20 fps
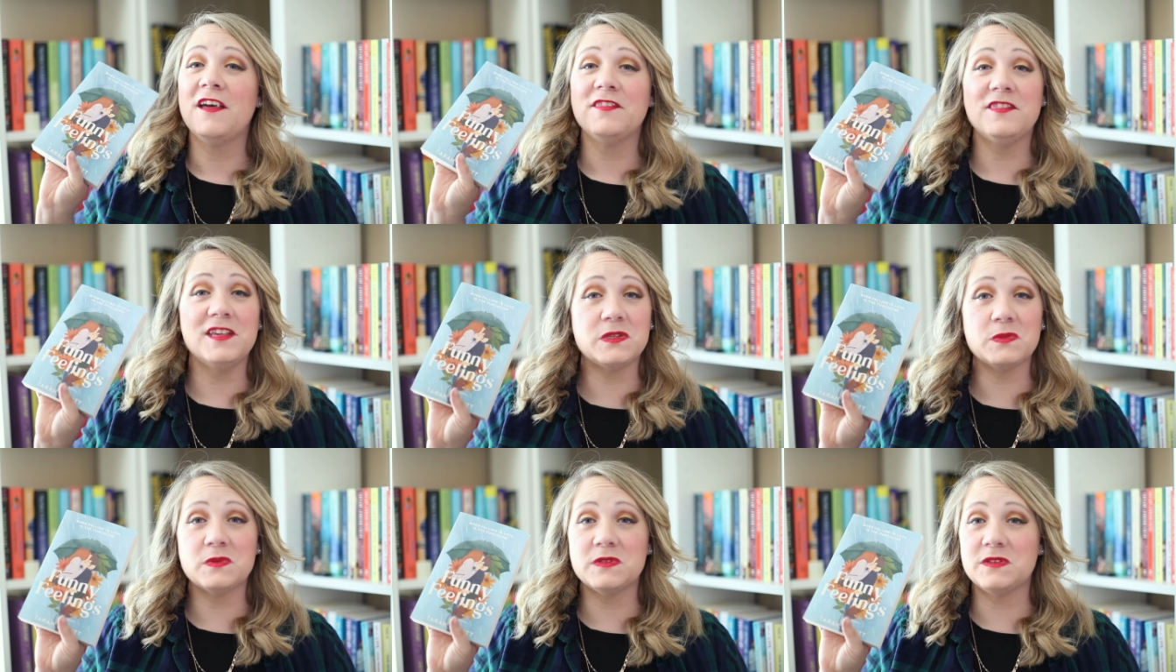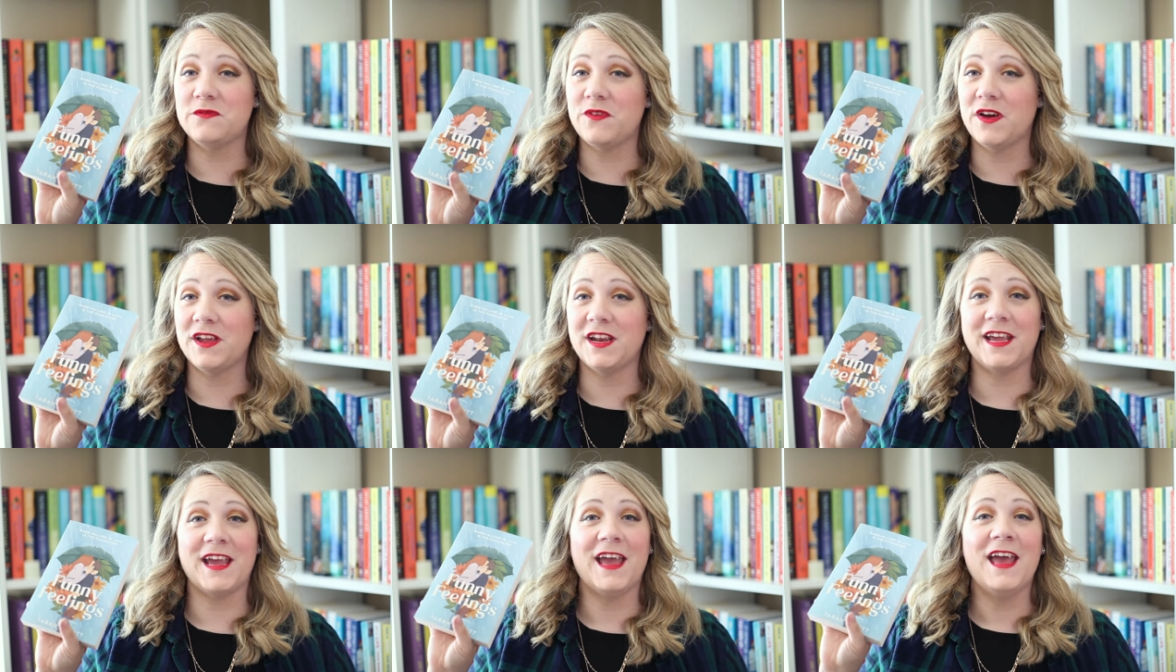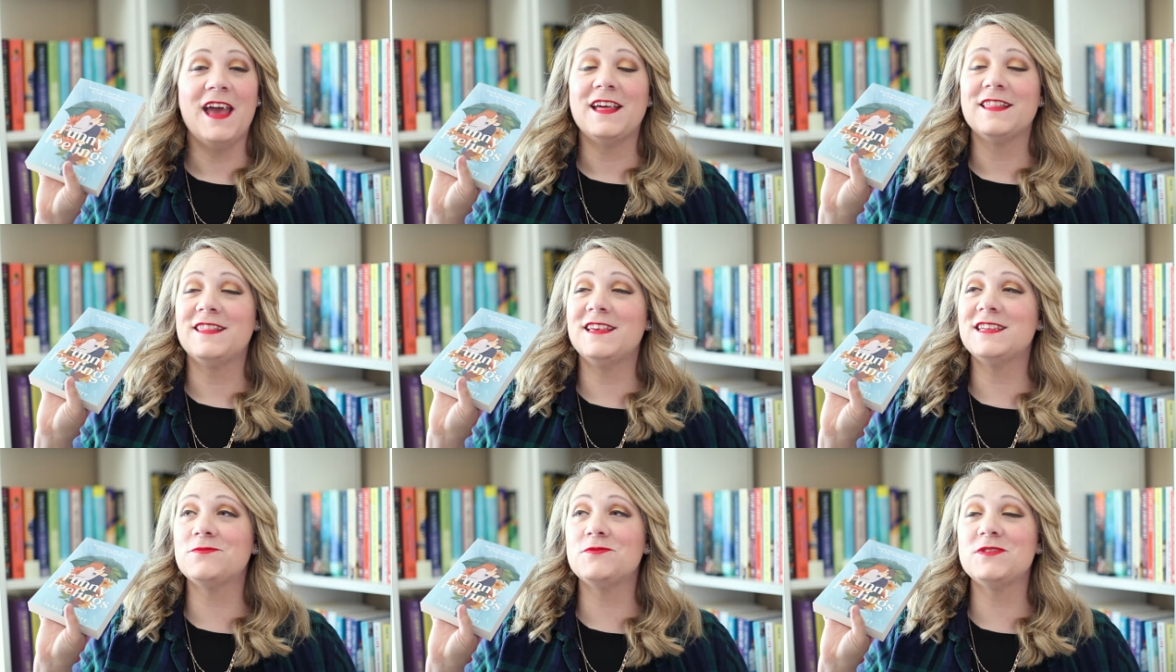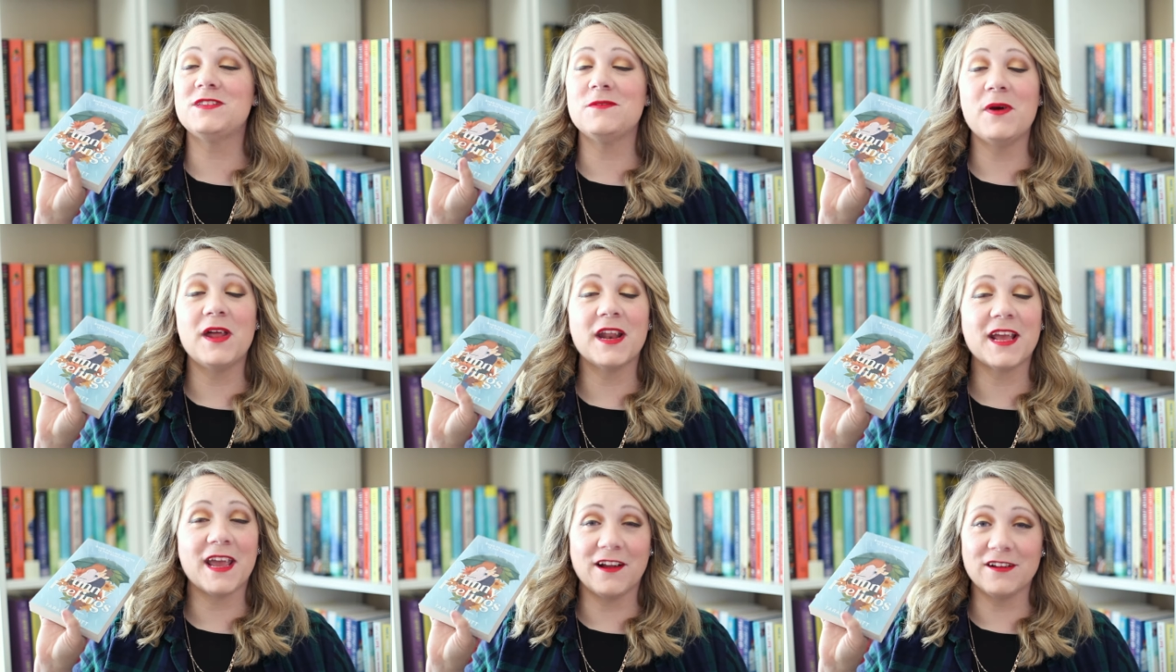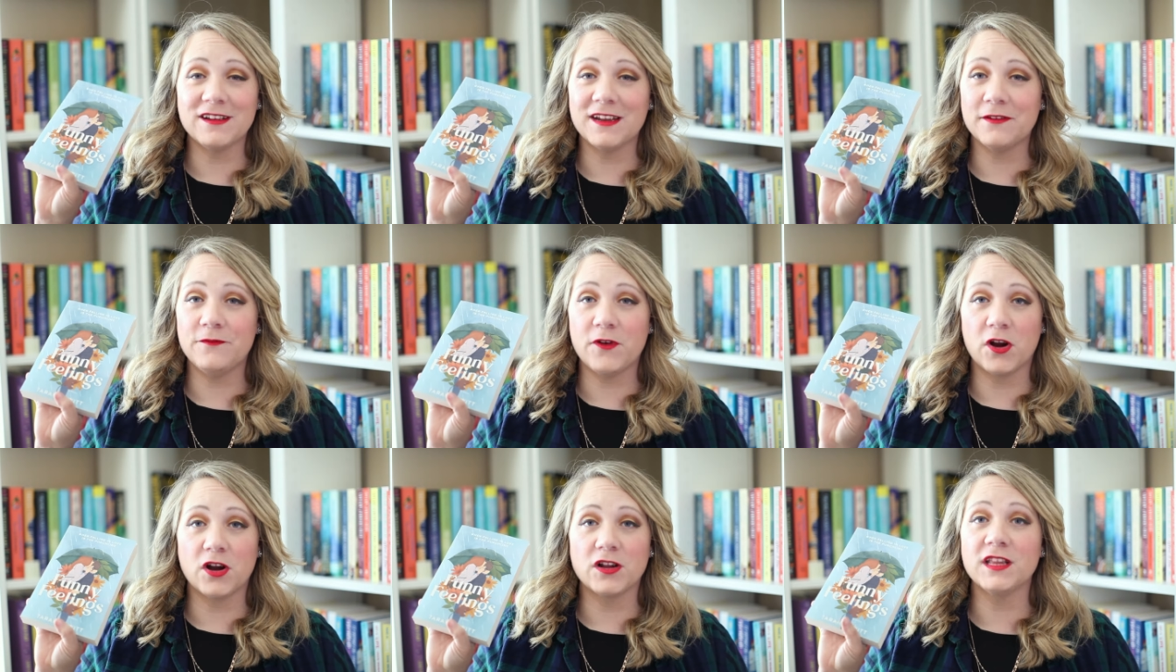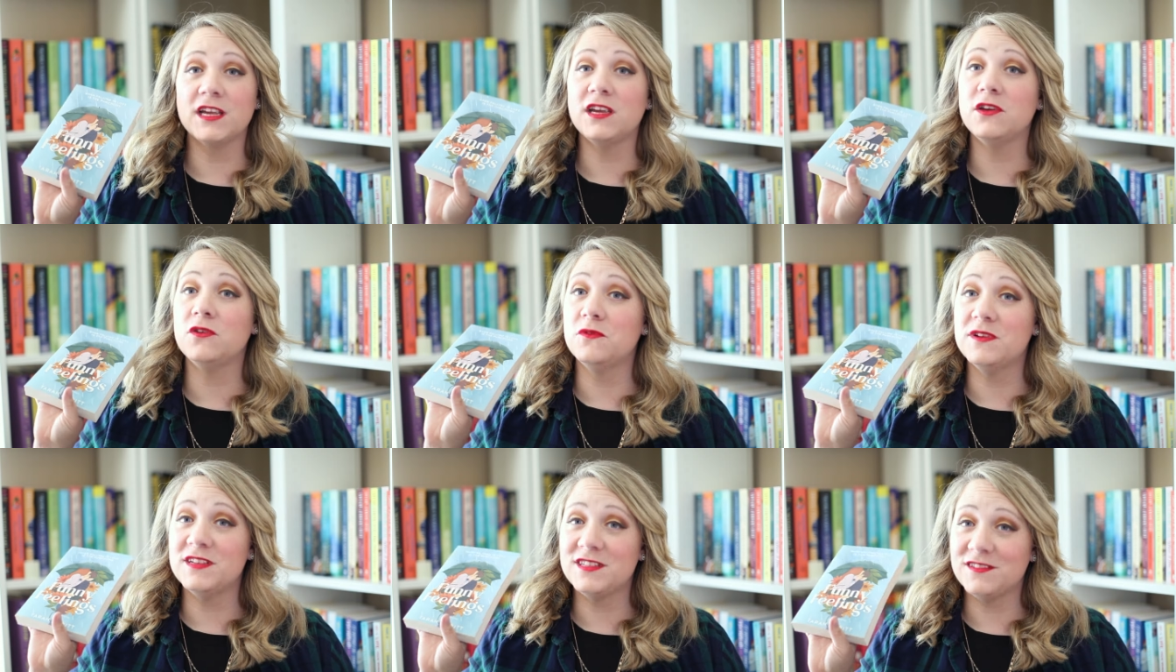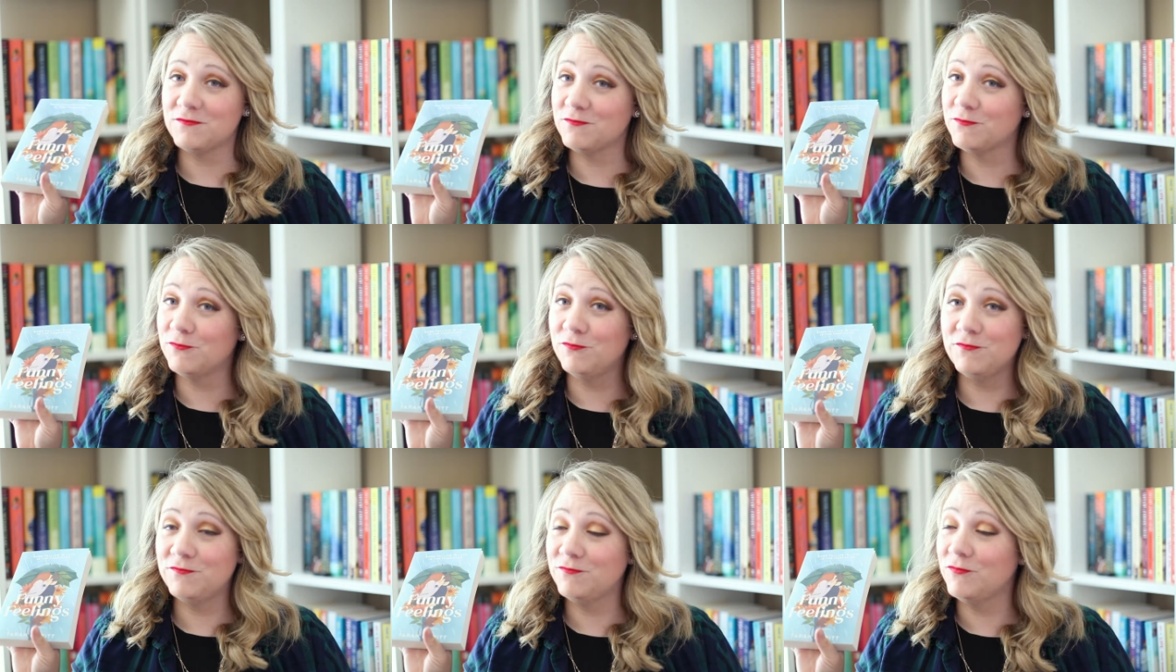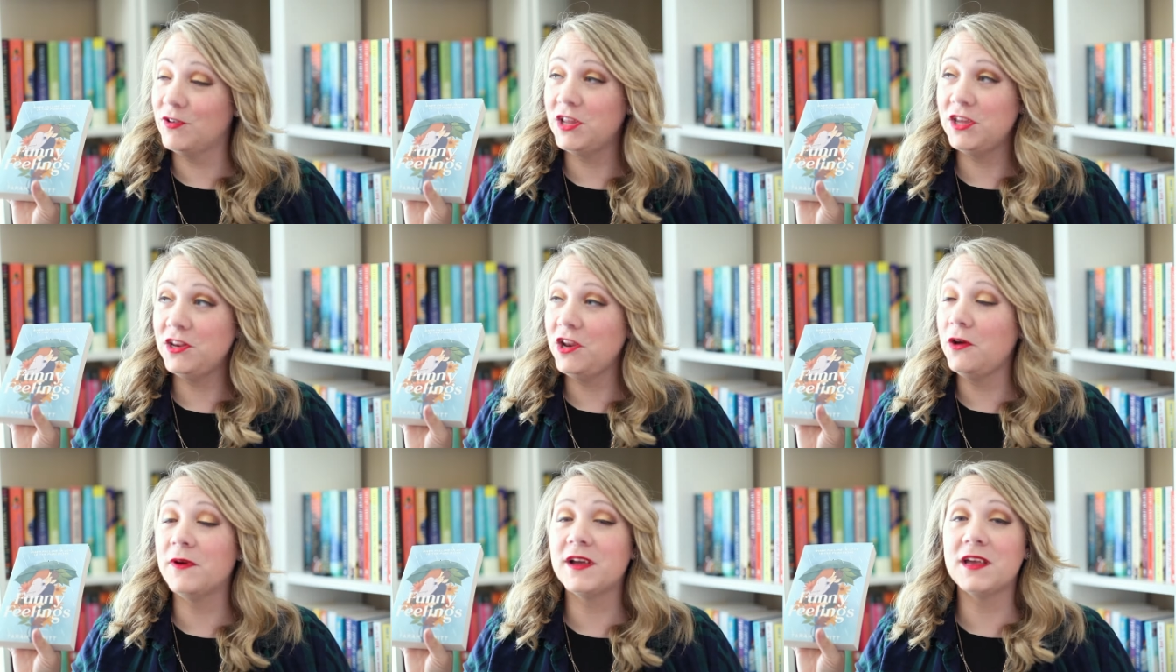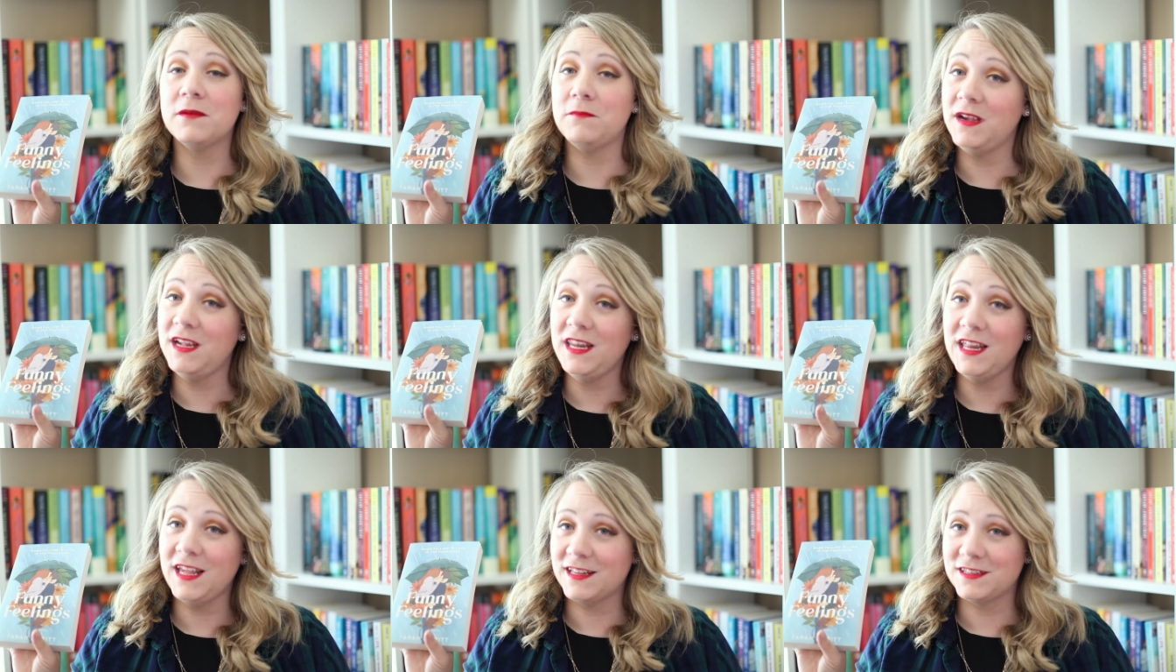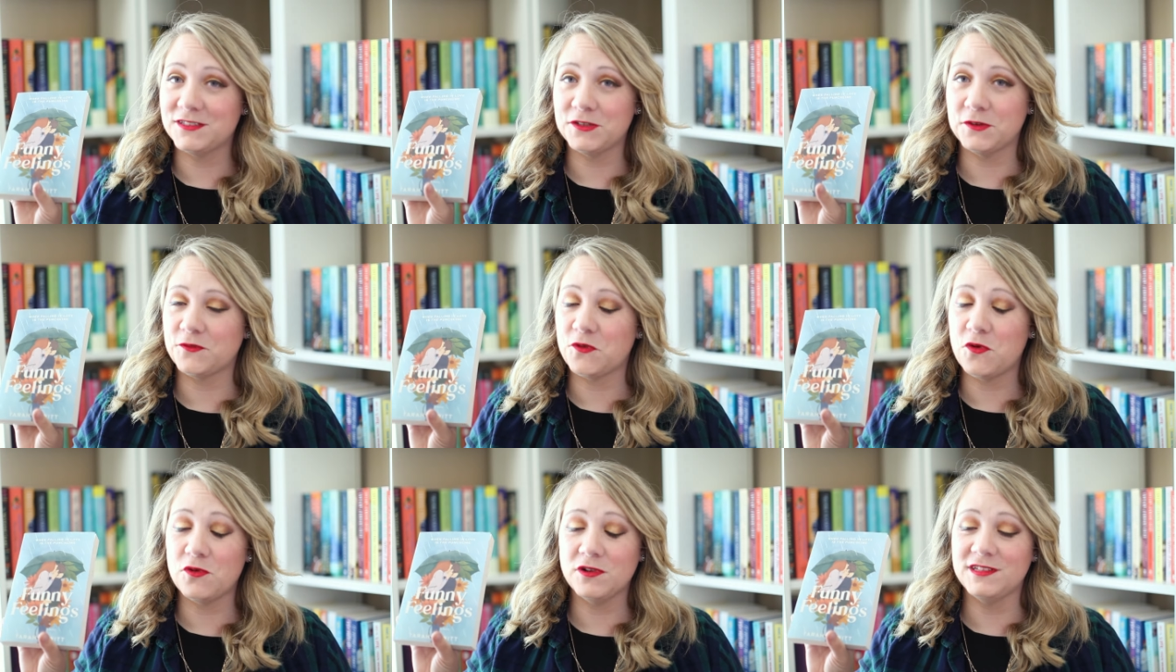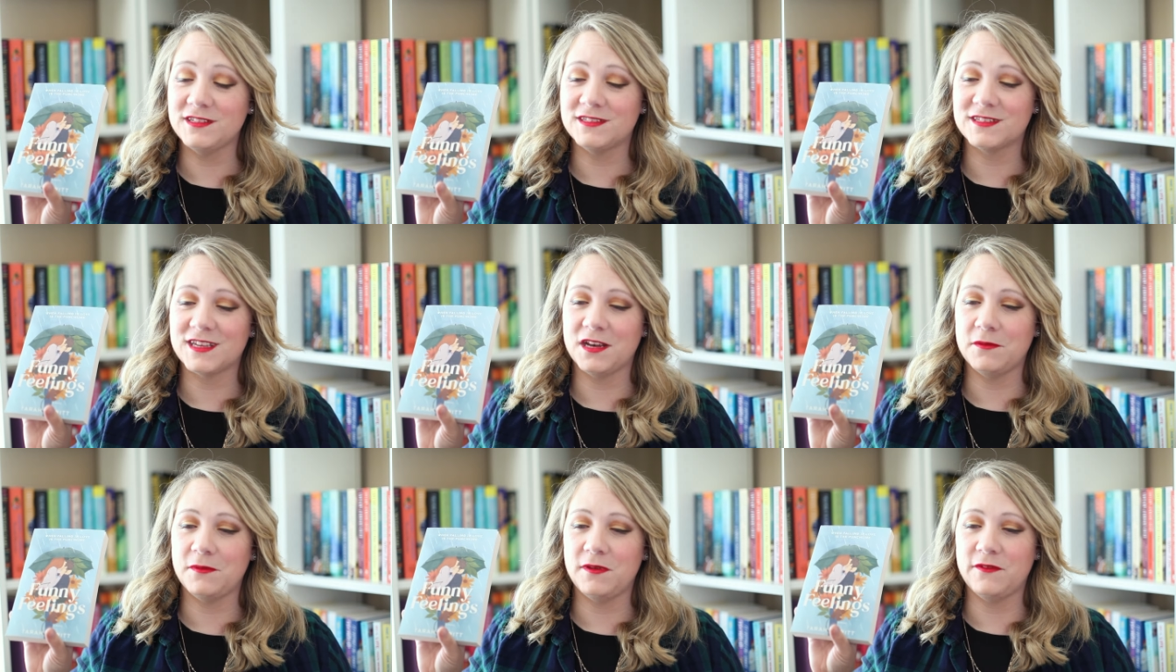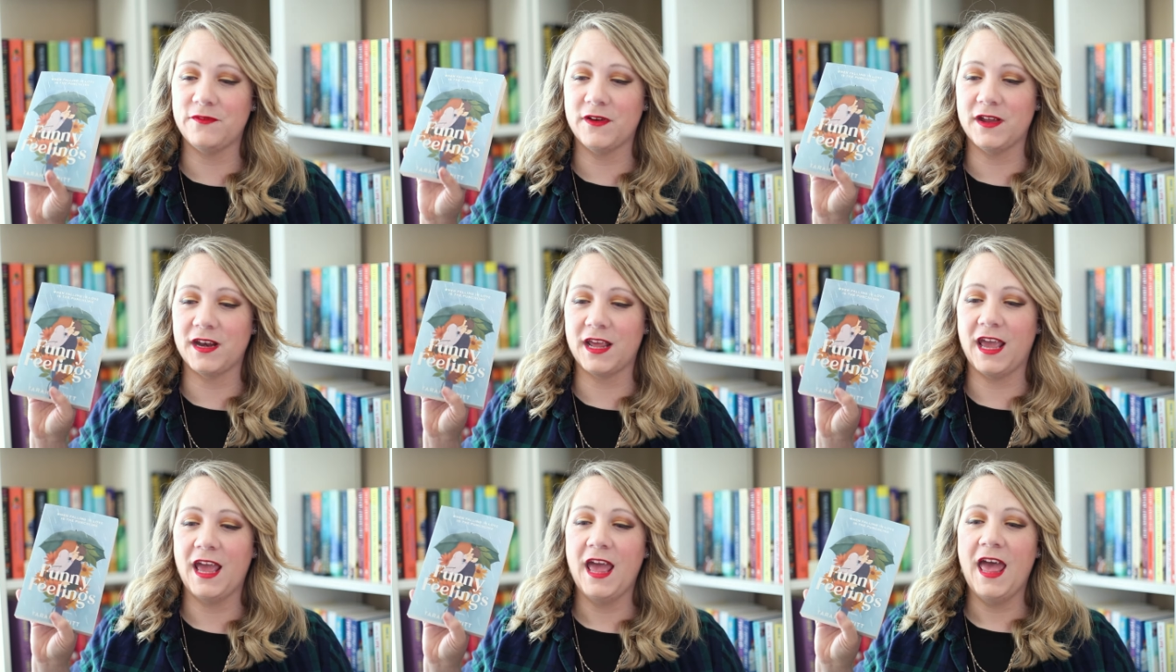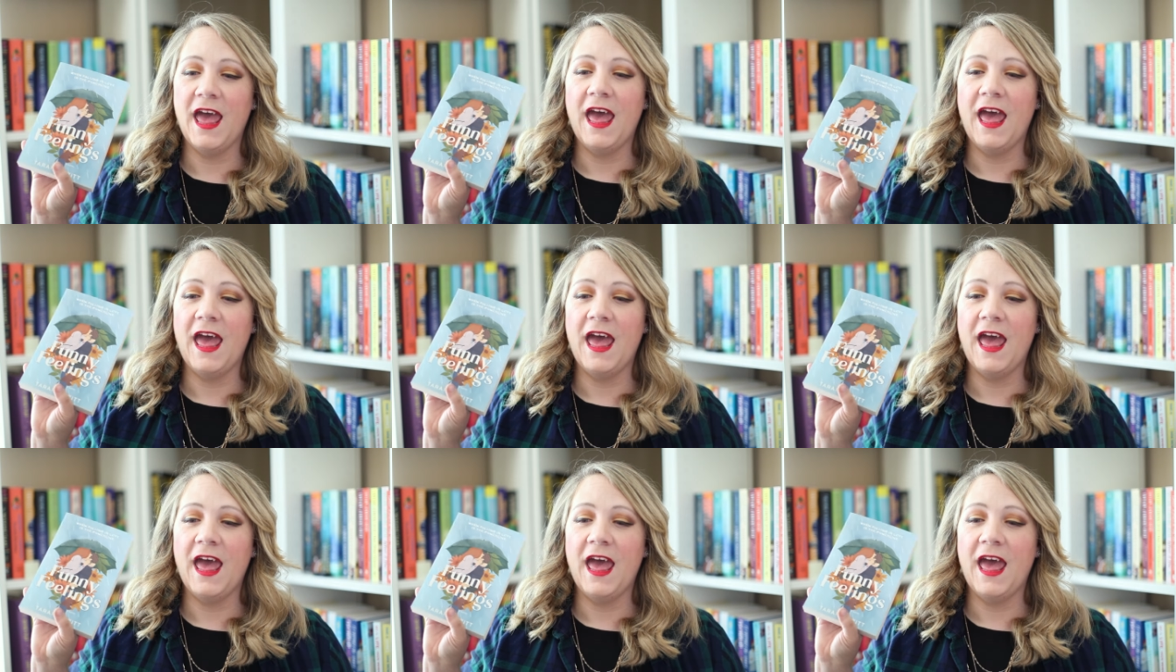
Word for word: This was funny. This was about a character named Farley, who is, what do you know, a comedian, so of course it's gonna be funny.